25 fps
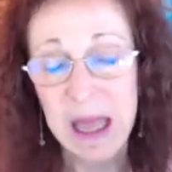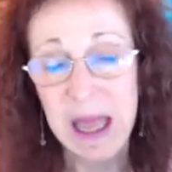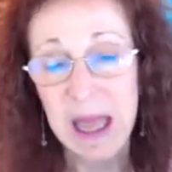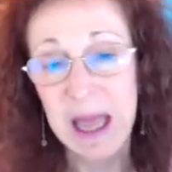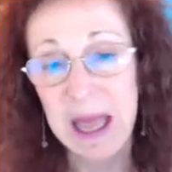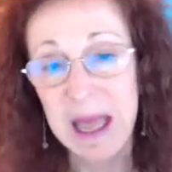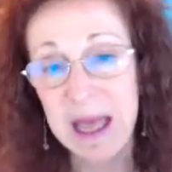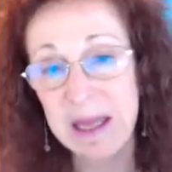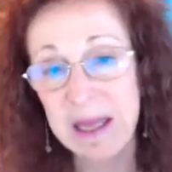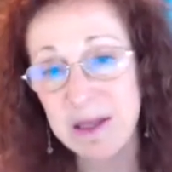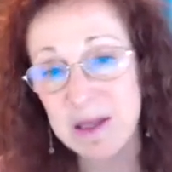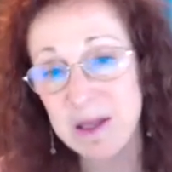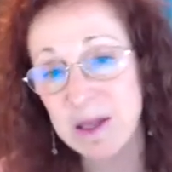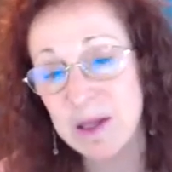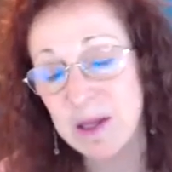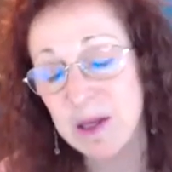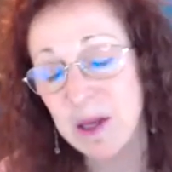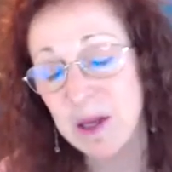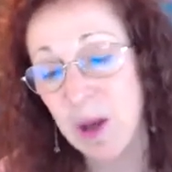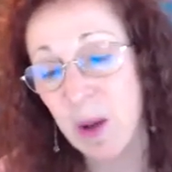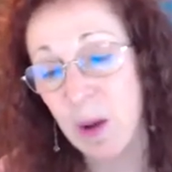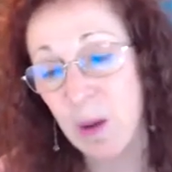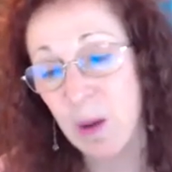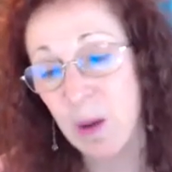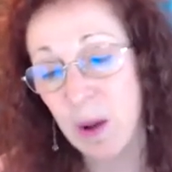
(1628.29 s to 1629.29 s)
And
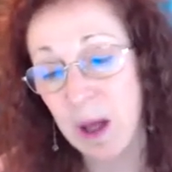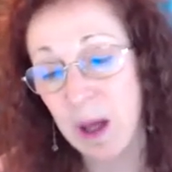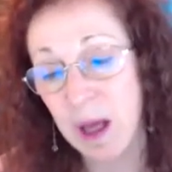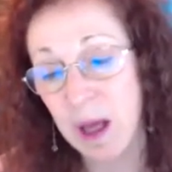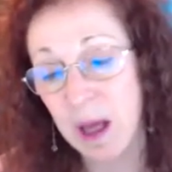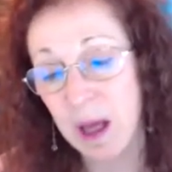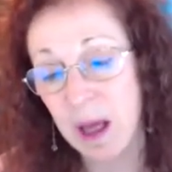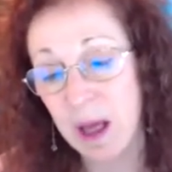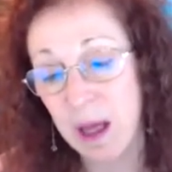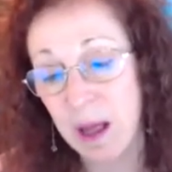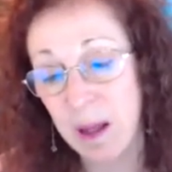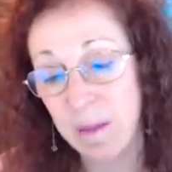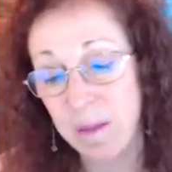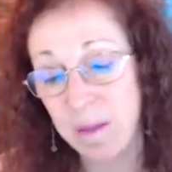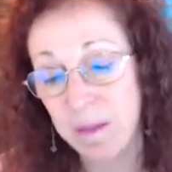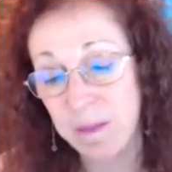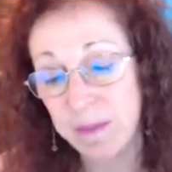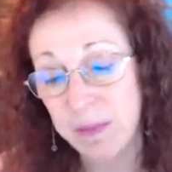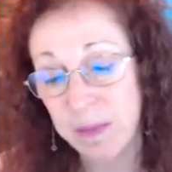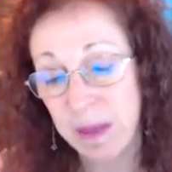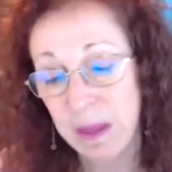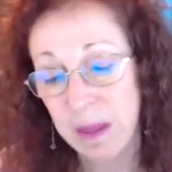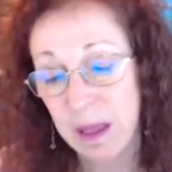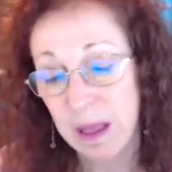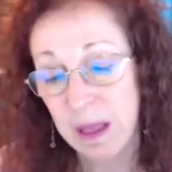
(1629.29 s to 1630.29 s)
so I
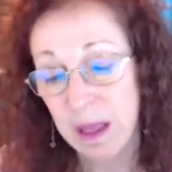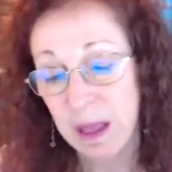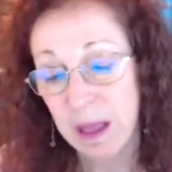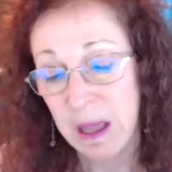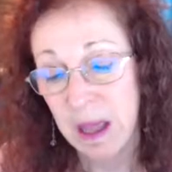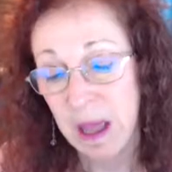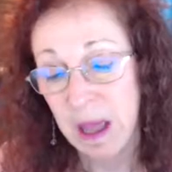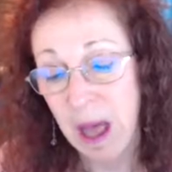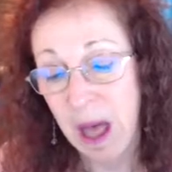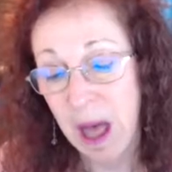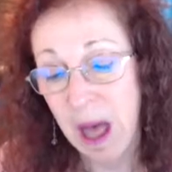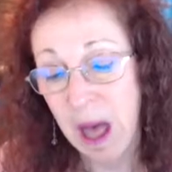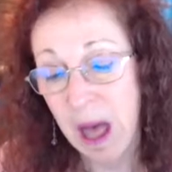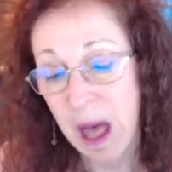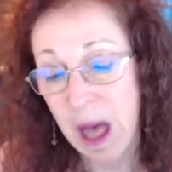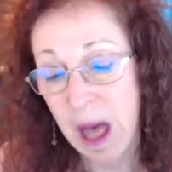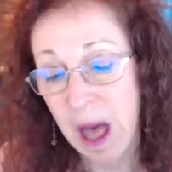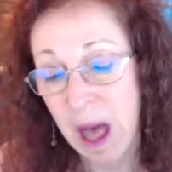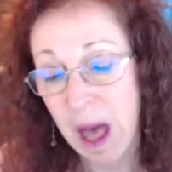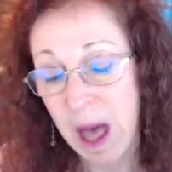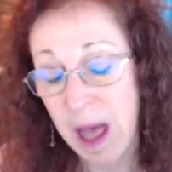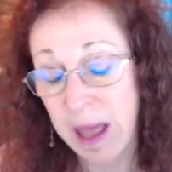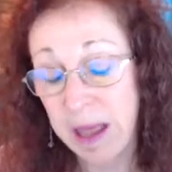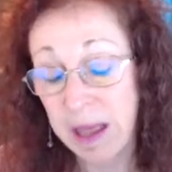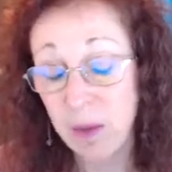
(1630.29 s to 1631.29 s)

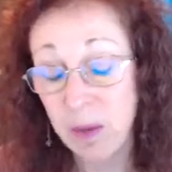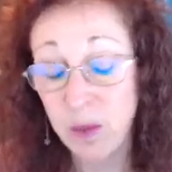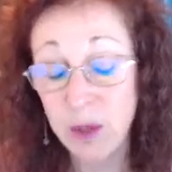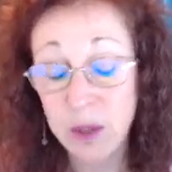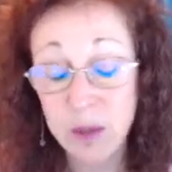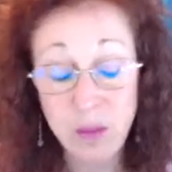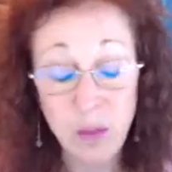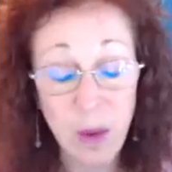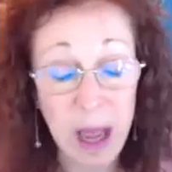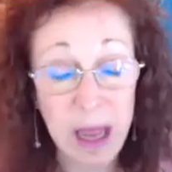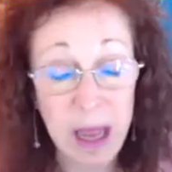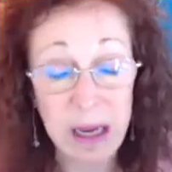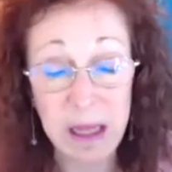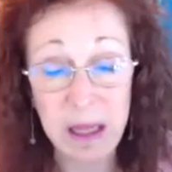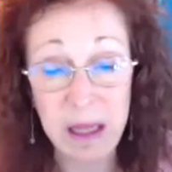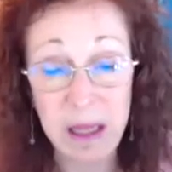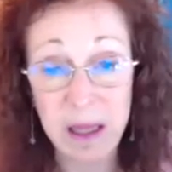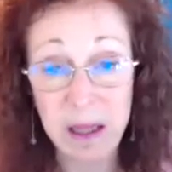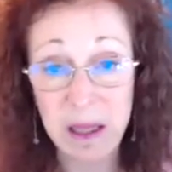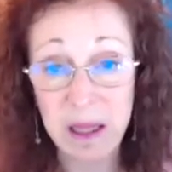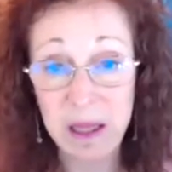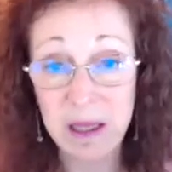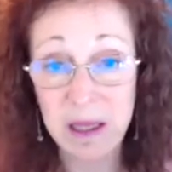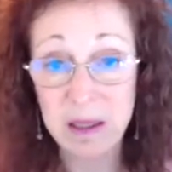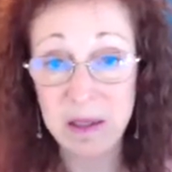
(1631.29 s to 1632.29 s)
was writing
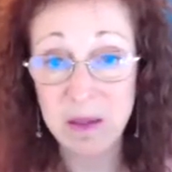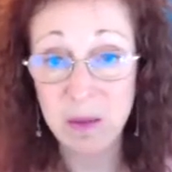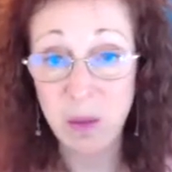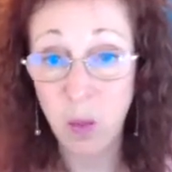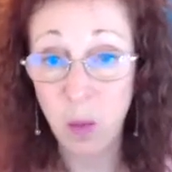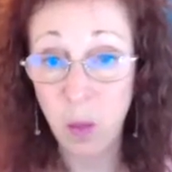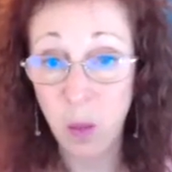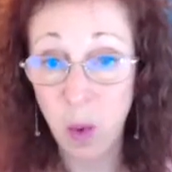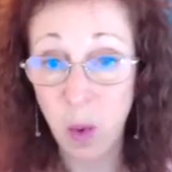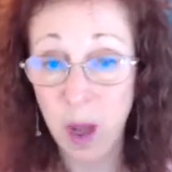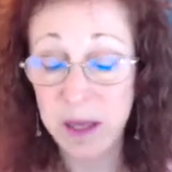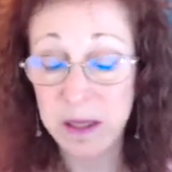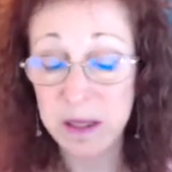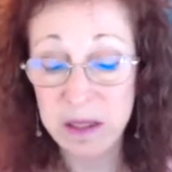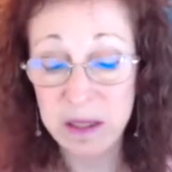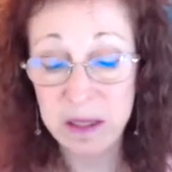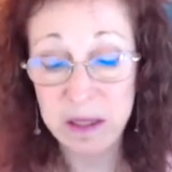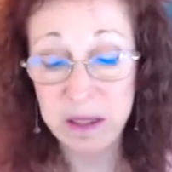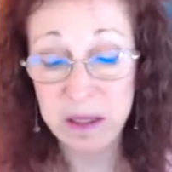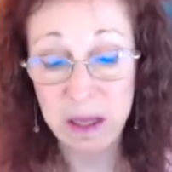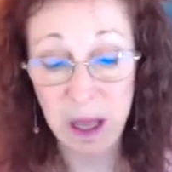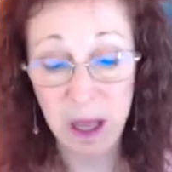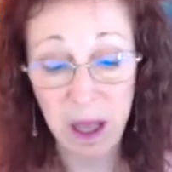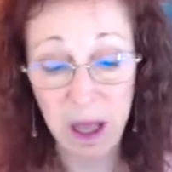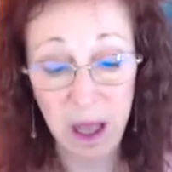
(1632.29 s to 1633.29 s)
these once
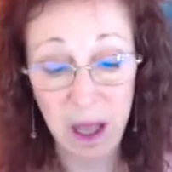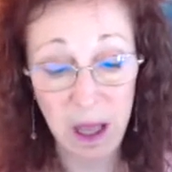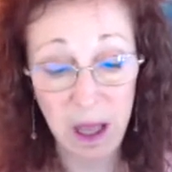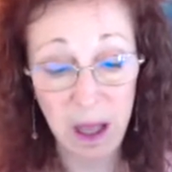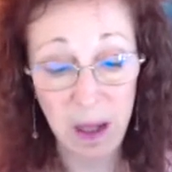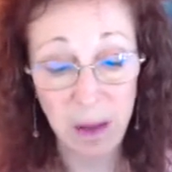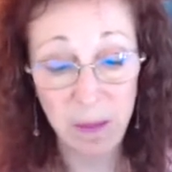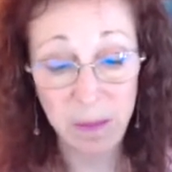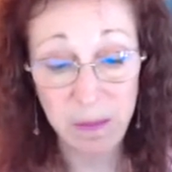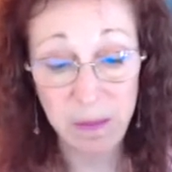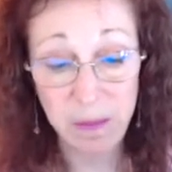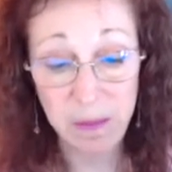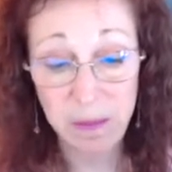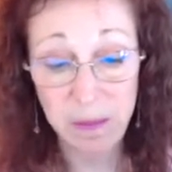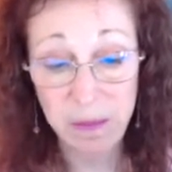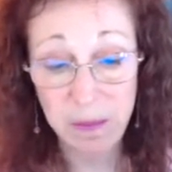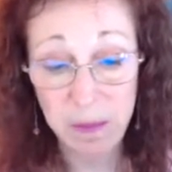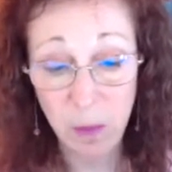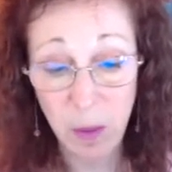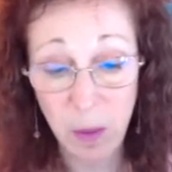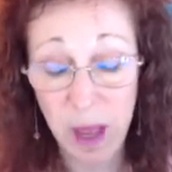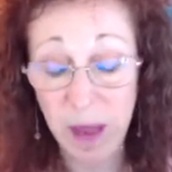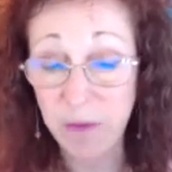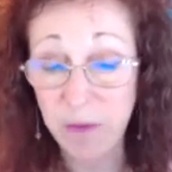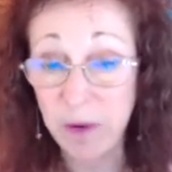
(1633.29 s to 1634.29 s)

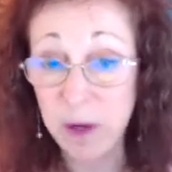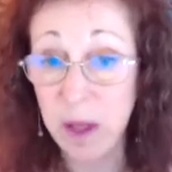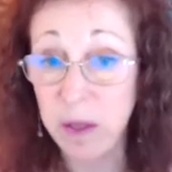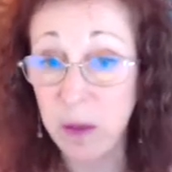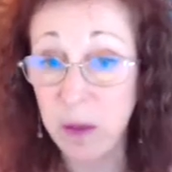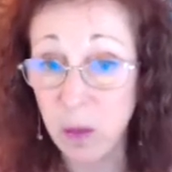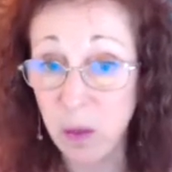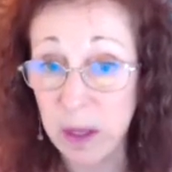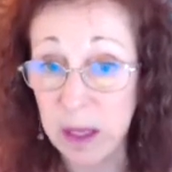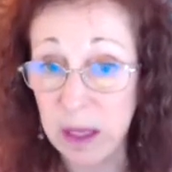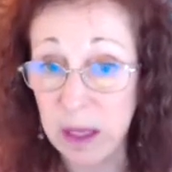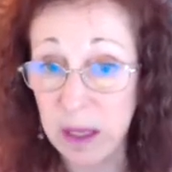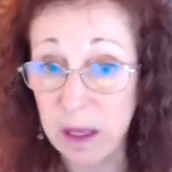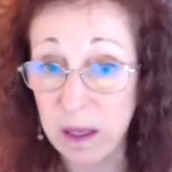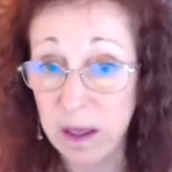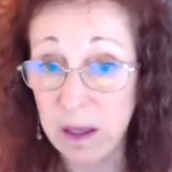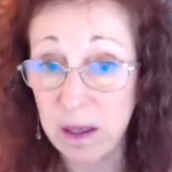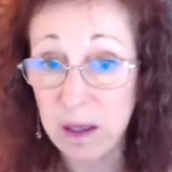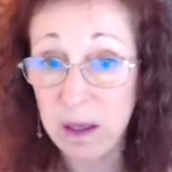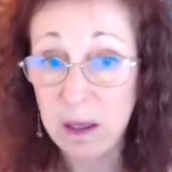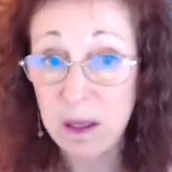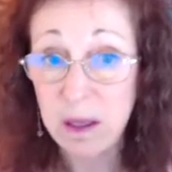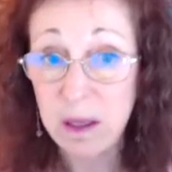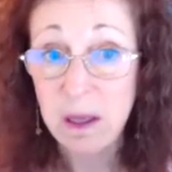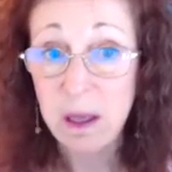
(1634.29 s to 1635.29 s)
every other week,
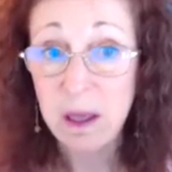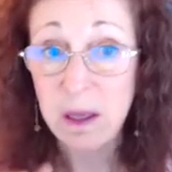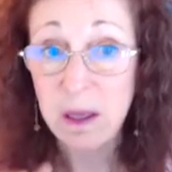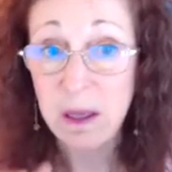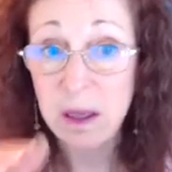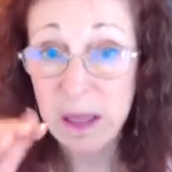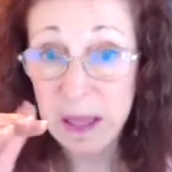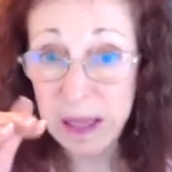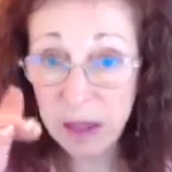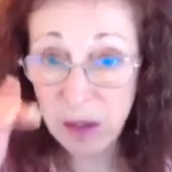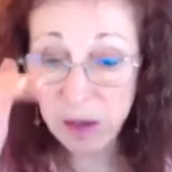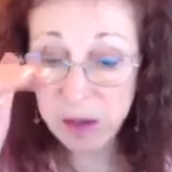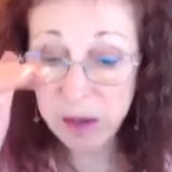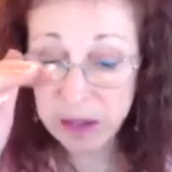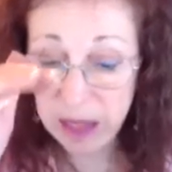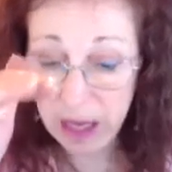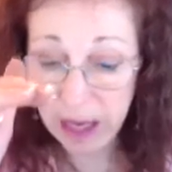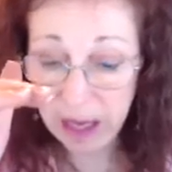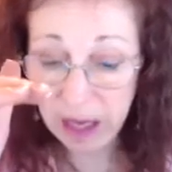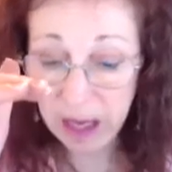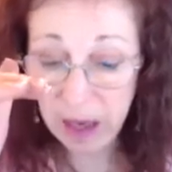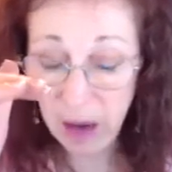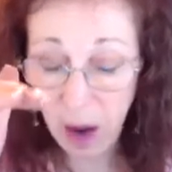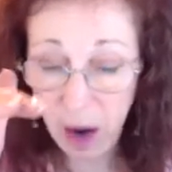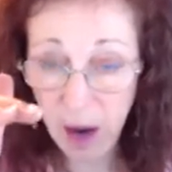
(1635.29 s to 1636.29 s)
little
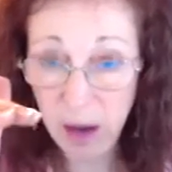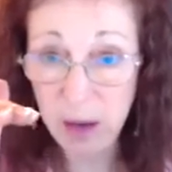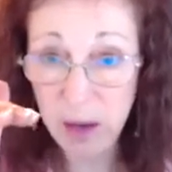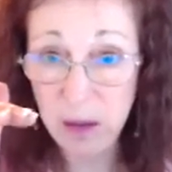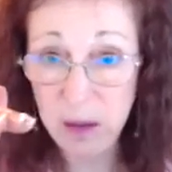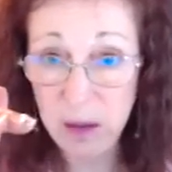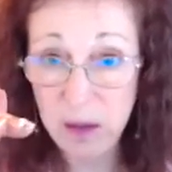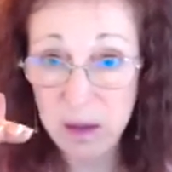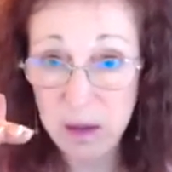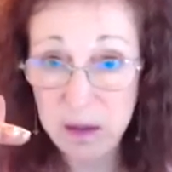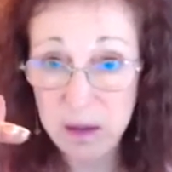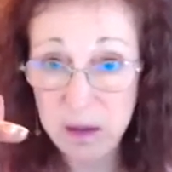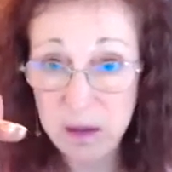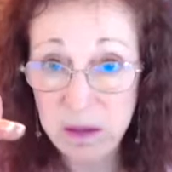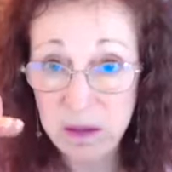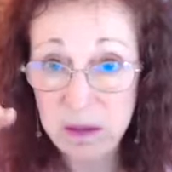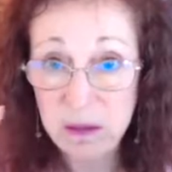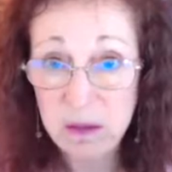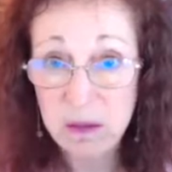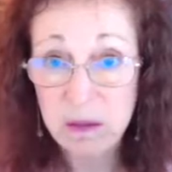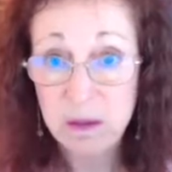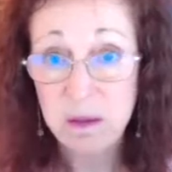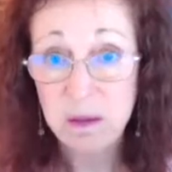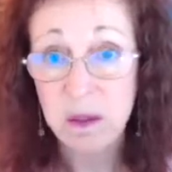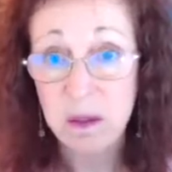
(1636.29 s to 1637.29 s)
tiny articles
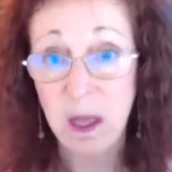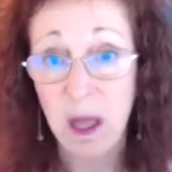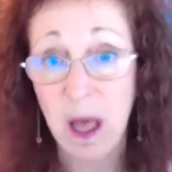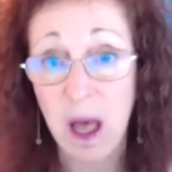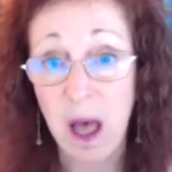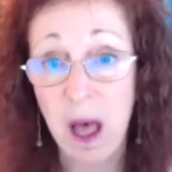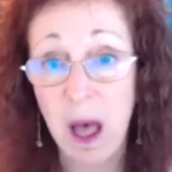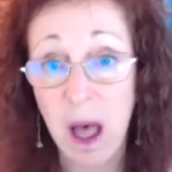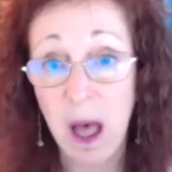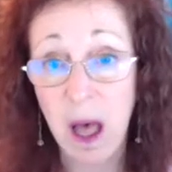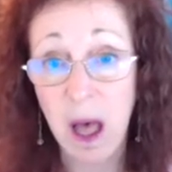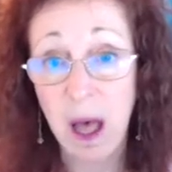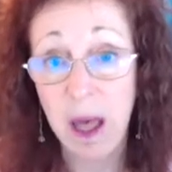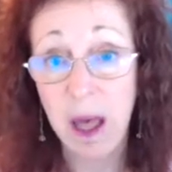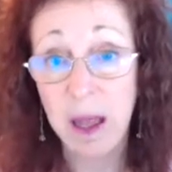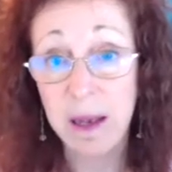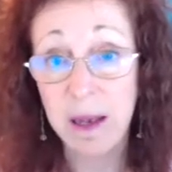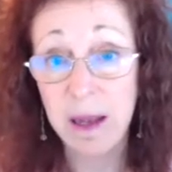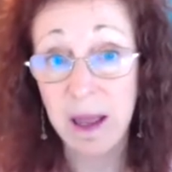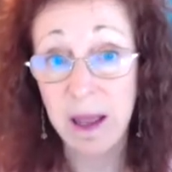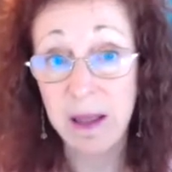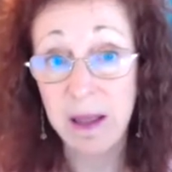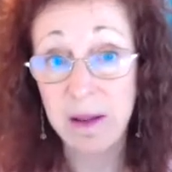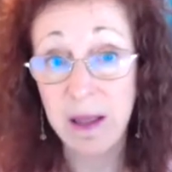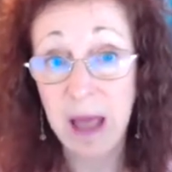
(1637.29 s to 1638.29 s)
on
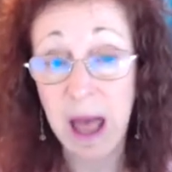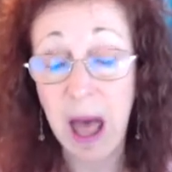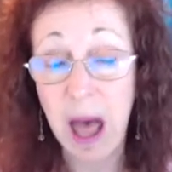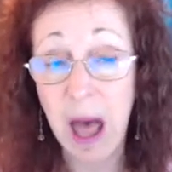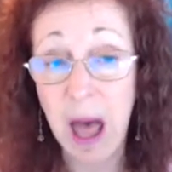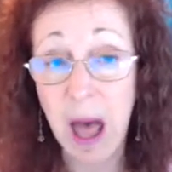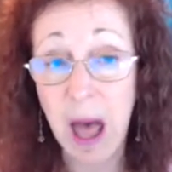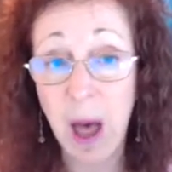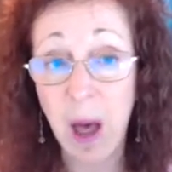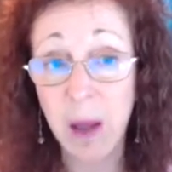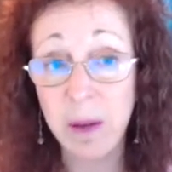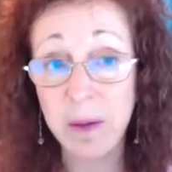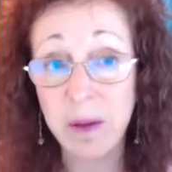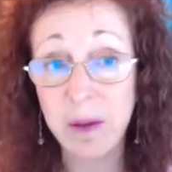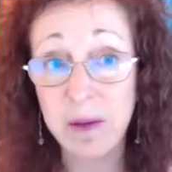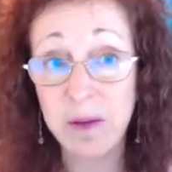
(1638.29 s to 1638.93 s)
how